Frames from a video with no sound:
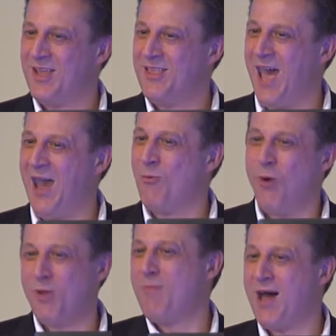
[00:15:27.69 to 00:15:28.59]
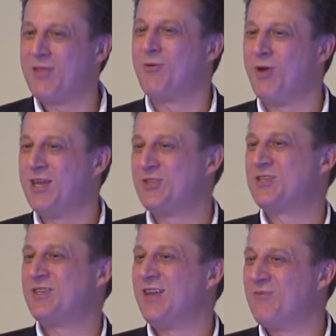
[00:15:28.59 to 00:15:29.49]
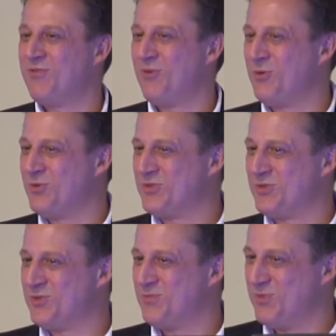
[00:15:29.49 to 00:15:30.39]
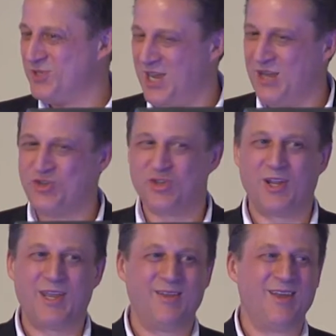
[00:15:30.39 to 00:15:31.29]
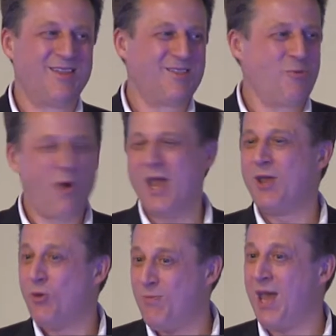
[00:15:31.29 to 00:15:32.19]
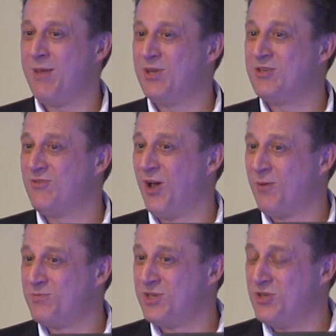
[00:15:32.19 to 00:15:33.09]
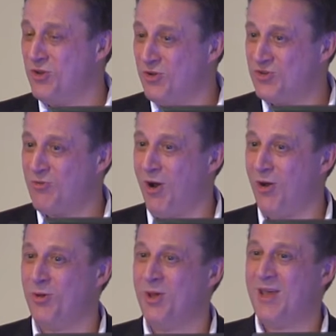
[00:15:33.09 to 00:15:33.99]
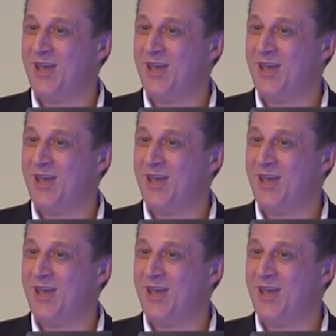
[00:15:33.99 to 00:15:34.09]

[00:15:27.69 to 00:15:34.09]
that what a mother eats influences potentially the way her baby develops in utero,